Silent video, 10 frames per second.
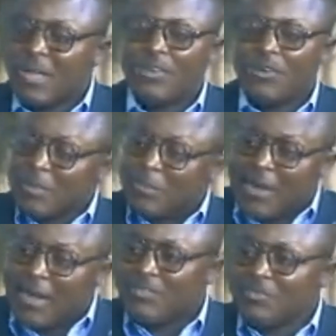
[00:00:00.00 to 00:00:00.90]
other
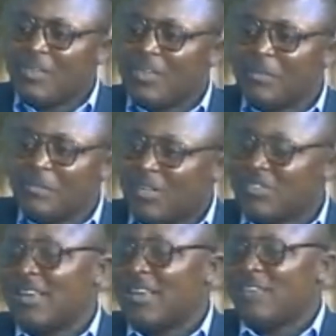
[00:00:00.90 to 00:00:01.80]
players within the
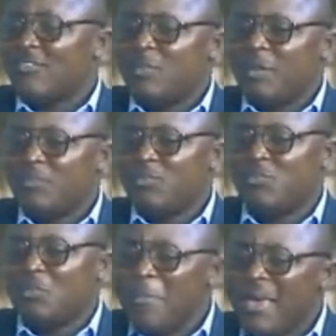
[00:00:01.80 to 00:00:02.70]
mix, to be able
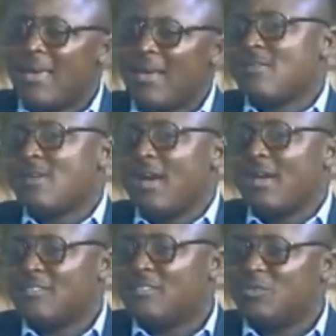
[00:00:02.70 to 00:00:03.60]
to make healthcare
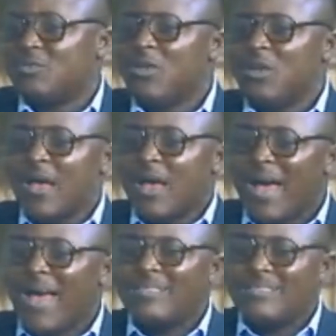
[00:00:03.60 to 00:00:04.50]
accessible
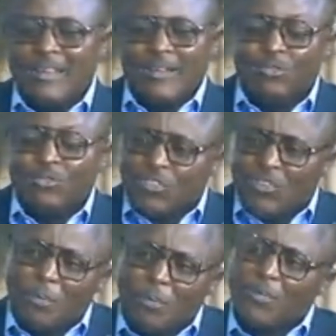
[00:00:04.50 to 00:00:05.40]
and to
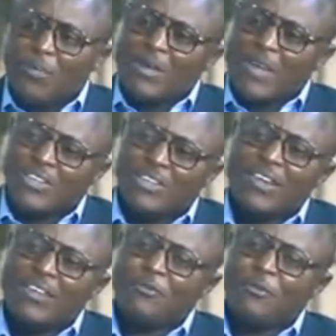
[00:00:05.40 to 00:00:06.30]
stop
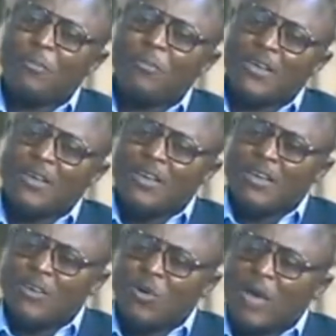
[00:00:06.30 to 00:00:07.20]
Nigerians from
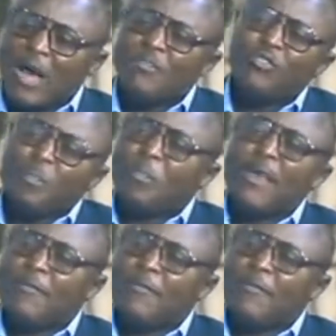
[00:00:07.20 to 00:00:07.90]
having to pay